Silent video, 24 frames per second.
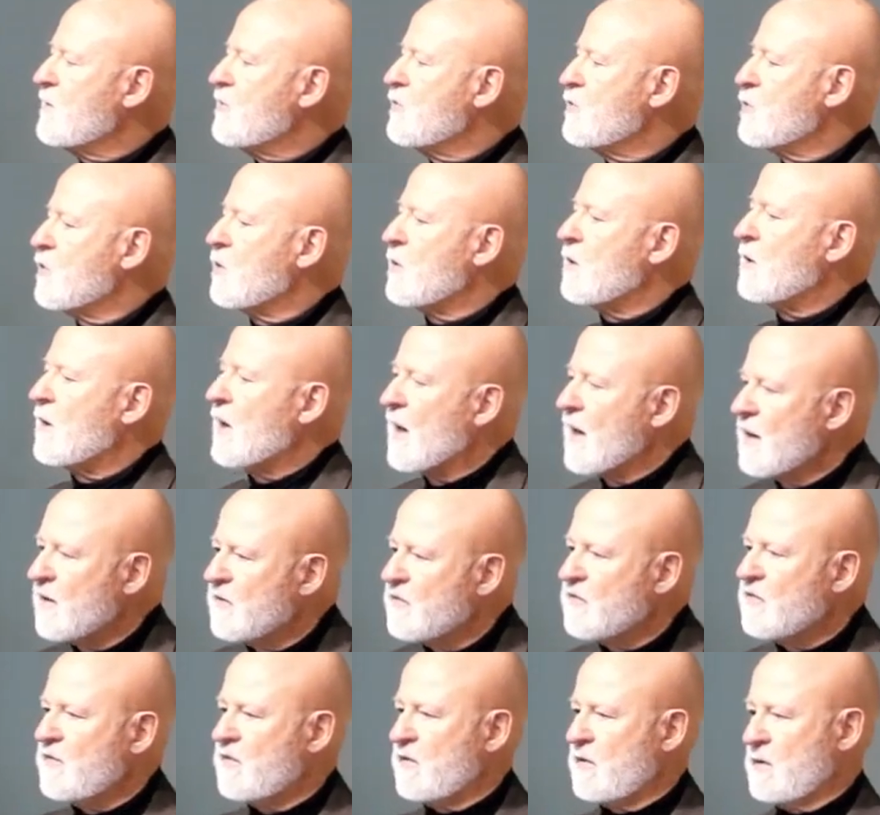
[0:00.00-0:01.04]
your
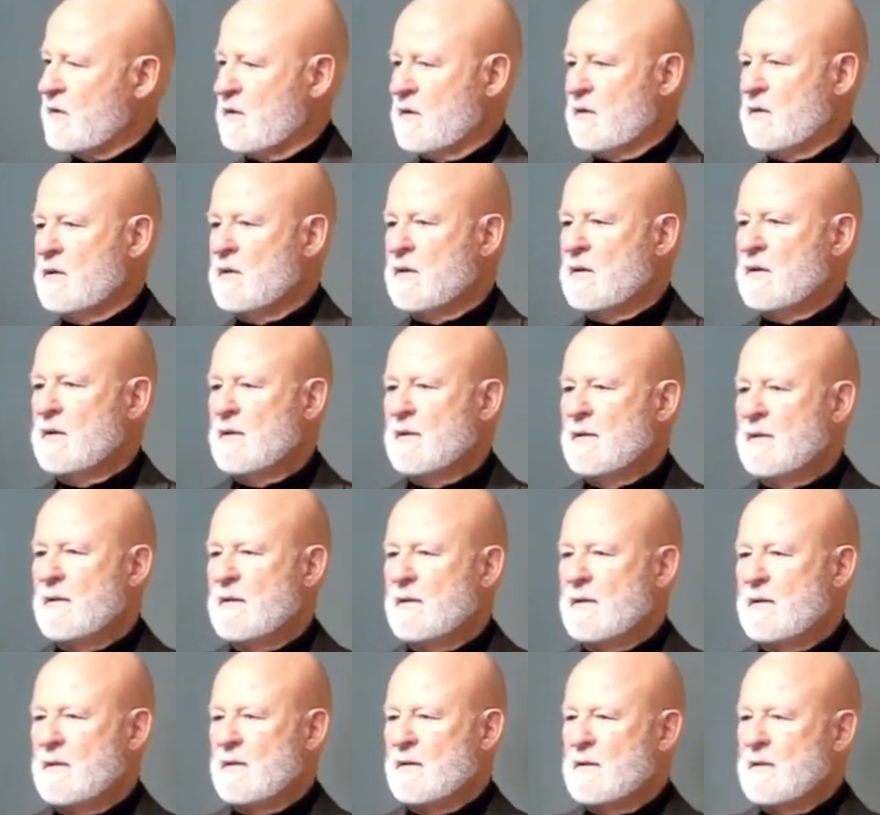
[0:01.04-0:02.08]
life?
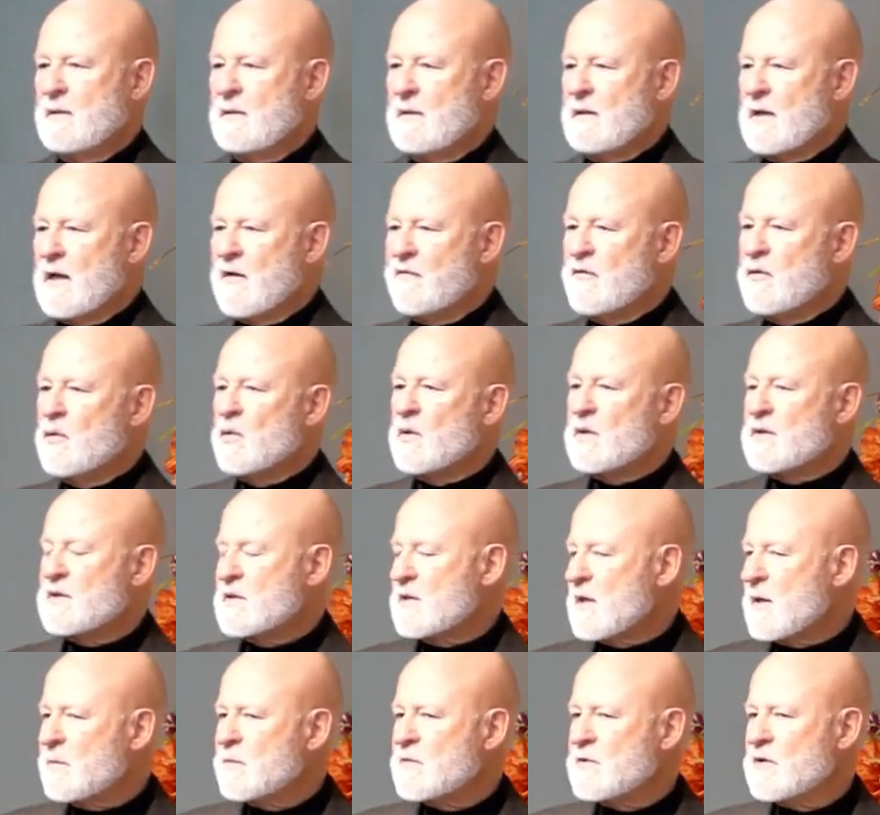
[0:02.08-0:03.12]
Have you
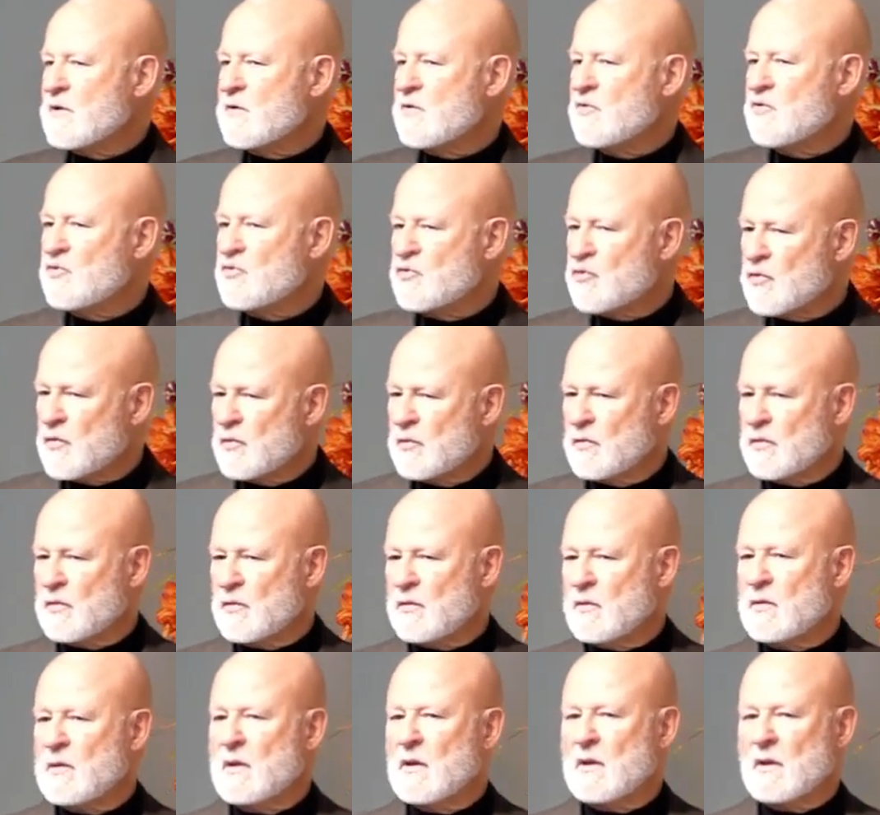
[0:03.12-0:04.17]
accepted true
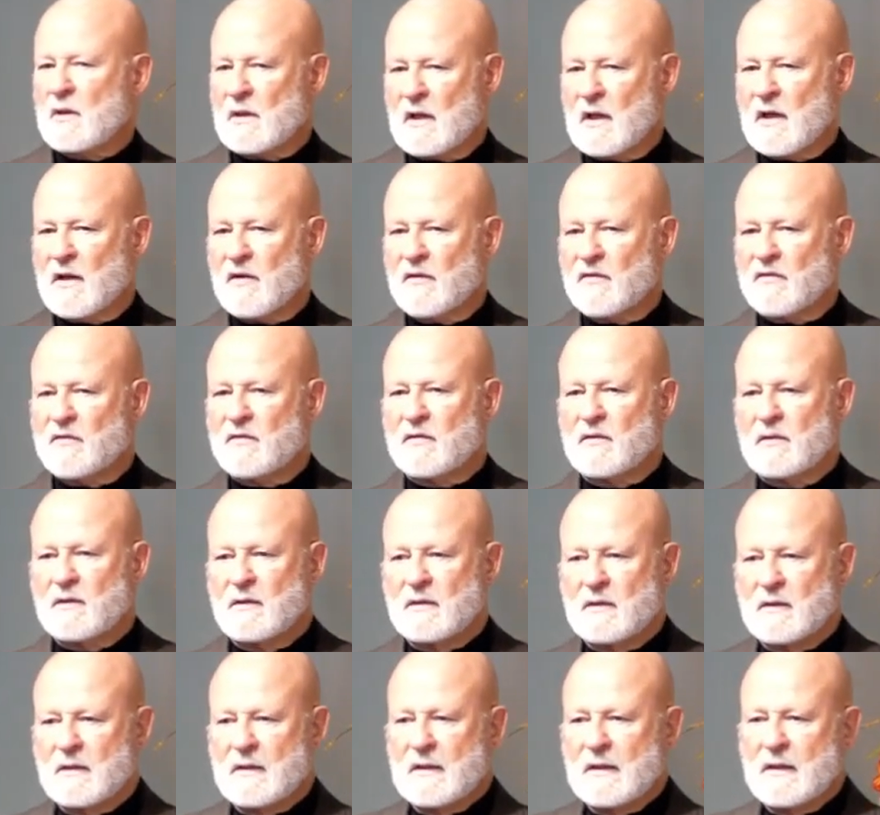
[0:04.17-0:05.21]
love?
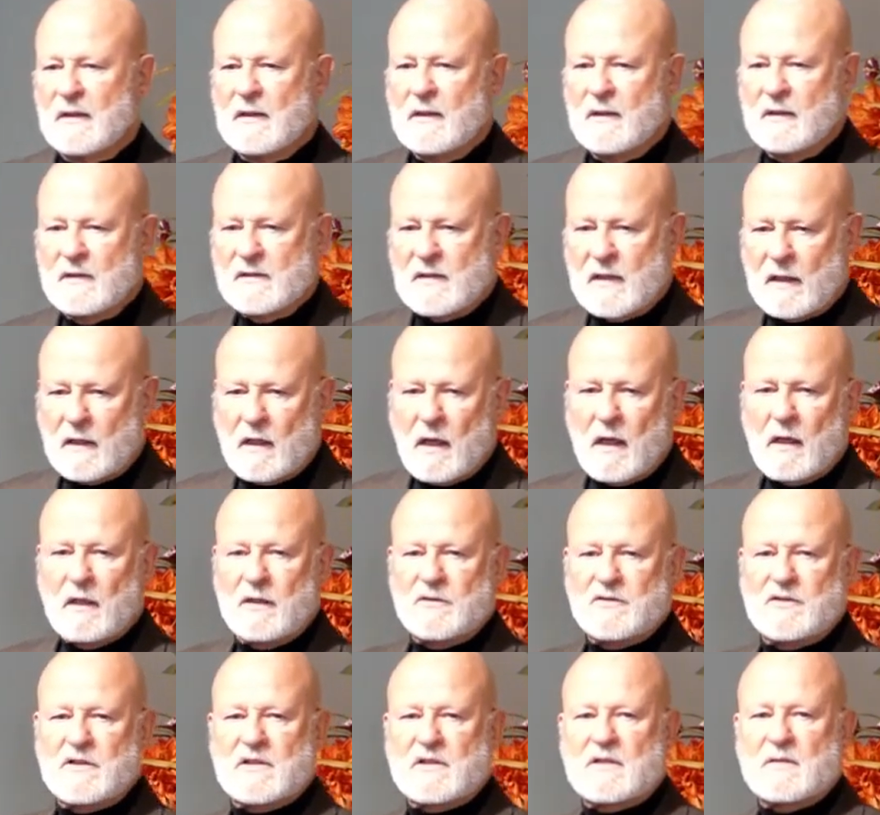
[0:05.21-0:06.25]

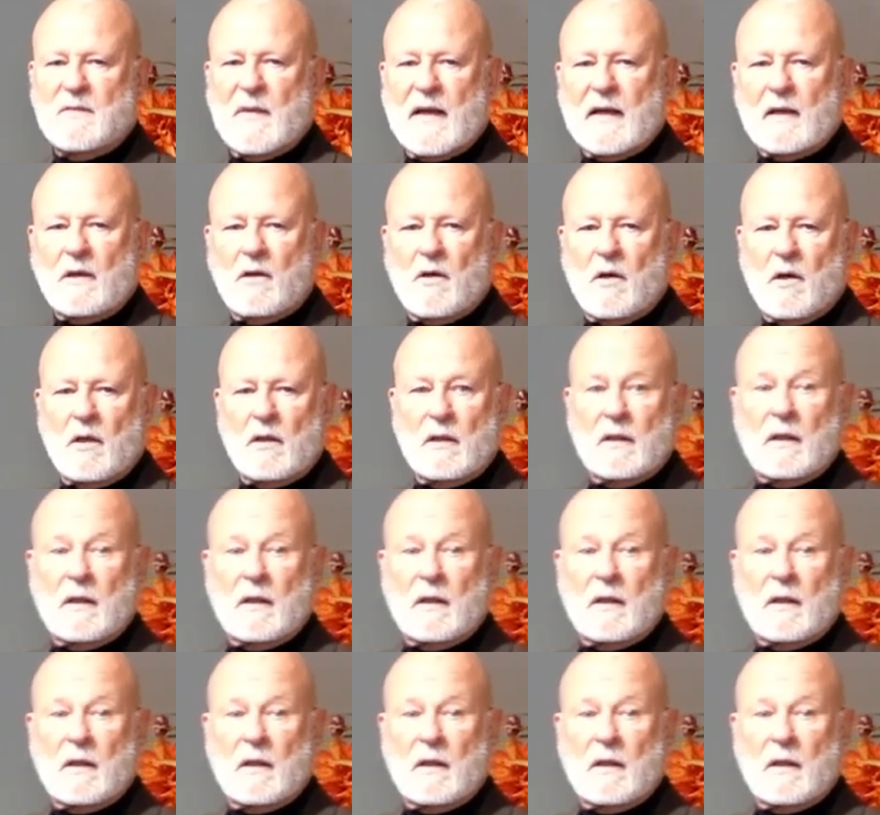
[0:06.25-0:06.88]
Psychologists might call it